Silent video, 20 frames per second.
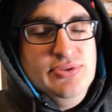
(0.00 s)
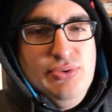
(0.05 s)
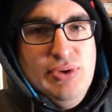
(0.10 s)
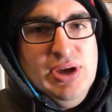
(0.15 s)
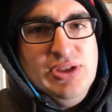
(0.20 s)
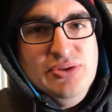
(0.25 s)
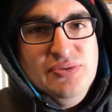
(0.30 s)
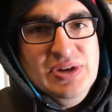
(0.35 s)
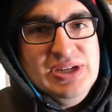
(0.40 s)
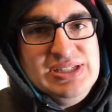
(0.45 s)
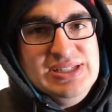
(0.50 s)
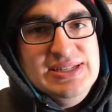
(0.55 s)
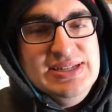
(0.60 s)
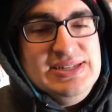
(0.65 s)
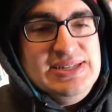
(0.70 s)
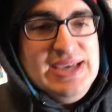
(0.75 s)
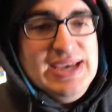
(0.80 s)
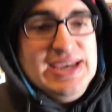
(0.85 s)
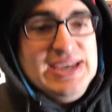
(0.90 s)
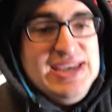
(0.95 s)
throughout the rest of the
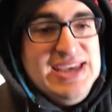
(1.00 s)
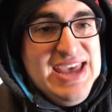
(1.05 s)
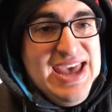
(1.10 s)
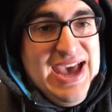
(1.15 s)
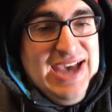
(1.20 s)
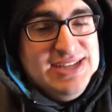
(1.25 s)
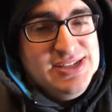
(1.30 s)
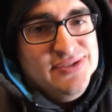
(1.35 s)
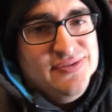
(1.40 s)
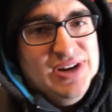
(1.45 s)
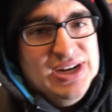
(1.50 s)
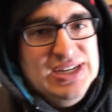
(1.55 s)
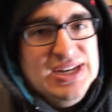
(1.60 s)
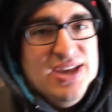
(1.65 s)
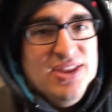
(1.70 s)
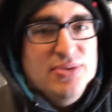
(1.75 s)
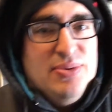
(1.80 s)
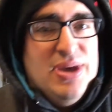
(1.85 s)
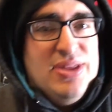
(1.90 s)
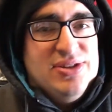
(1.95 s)
day. As of right
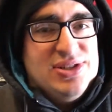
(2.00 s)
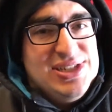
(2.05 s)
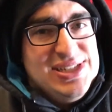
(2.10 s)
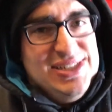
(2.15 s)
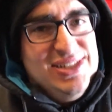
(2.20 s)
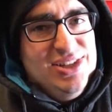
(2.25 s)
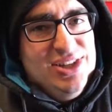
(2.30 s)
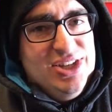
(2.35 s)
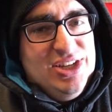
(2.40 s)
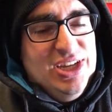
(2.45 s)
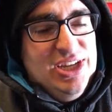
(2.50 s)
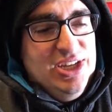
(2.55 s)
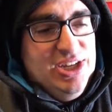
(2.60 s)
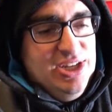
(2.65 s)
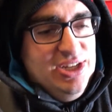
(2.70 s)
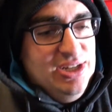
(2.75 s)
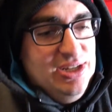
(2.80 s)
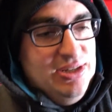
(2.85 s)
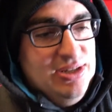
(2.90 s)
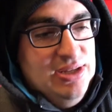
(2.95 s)
now, the weather's still looking
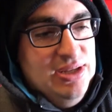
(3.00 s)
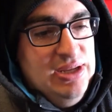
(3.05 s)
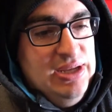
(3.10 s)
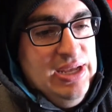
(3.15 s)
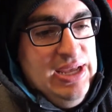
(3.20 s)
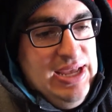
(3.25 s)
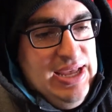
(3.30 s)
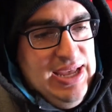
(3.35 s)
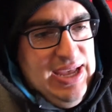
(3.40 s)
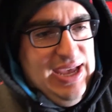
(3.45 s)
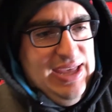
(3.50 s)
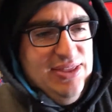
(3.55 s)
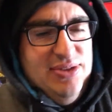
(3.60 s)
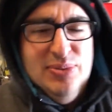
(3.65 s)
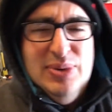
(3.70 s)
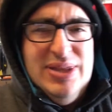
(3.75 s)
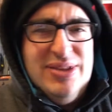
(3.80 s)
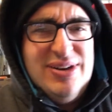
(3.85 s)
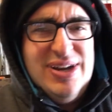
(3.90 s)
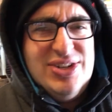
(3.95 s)
good, and the
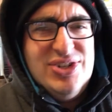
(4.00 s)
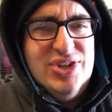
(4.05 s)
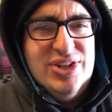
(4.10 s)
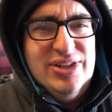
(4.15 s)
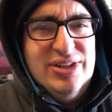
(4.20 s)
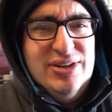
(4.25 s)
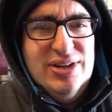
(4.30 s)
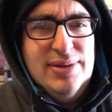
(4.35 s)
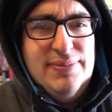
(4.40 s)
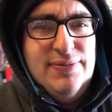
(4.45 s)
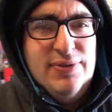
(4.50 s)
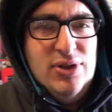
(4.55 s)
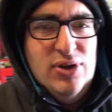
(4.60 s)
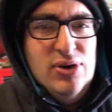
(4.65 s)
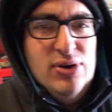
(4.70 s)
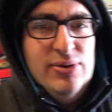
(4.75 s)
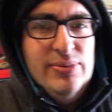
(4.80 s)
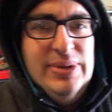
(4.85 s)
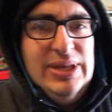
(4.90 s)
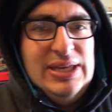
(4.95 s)
weather actually cleared up for the
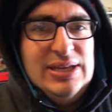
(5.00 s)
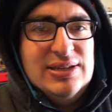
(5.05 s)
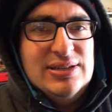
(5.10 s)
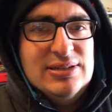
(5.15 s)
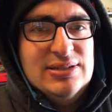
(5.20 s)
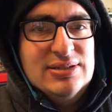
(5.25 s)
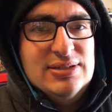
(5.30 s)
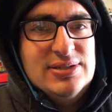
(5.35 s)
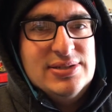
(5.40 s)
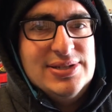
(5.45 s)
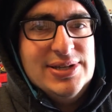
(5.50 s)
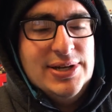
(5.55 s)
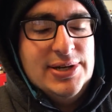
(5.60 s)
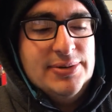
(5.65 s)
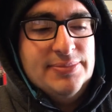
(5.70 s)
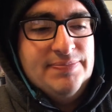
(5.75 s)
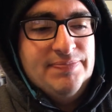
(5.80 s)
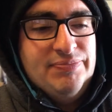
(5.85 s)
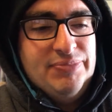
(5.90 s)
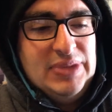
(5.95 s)
whole week,
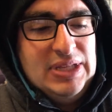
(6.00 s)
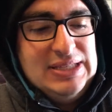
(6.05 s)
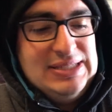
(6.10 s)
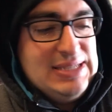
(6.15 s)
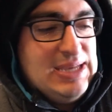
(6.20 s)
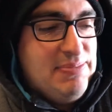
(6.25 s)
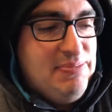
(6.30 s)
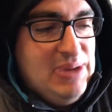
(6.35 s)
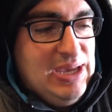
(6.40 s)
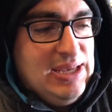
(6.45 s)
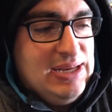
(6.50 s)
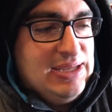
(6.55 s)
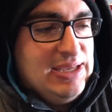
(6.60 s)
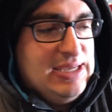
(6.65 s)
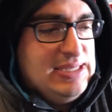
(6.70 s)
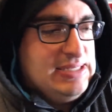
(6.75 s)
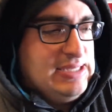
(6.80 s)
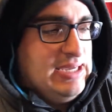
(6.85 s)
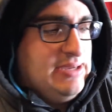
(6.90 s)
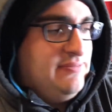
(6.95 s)
so it's not bad in
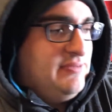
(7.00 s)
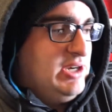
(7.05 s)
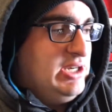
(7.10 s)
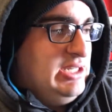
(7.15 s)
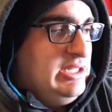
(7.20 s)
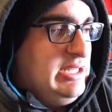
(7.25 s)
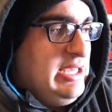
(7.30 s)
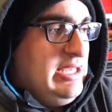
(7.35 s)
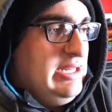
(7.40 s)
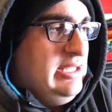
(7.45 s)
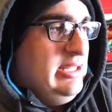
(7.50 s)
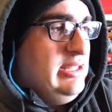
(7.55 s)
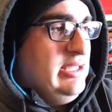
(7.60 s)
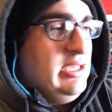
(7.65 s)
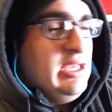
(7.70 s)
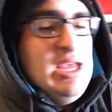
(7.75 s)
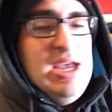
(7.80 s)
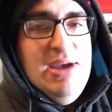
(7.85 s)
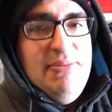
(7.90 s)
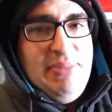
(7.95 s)
case I run into
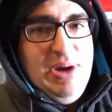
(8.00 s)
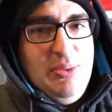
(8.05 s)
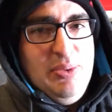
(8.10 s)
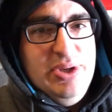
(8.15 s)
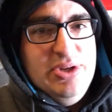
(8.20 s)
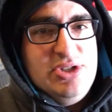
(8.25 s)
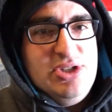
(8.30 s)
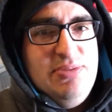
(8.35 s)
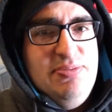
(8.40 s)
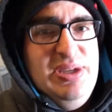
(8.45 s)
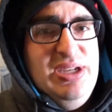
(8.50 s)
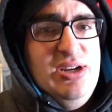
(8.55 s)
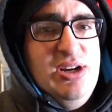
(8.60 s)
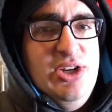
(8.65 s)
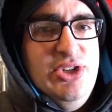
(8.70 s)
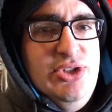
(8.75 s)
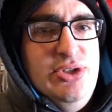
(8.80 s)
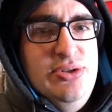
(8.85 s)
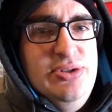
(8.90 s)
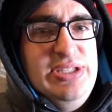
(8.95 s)
anything. My wheels should be here
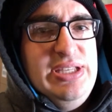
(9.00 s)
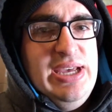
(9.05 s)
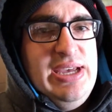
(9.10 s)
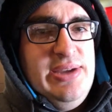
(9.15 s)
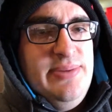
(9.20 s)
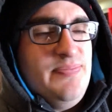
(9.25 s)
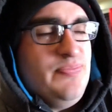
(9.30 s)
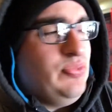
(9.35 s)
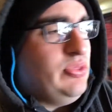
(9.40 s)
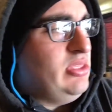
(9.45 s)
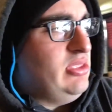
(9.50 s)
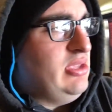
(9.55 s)
on Tuesday,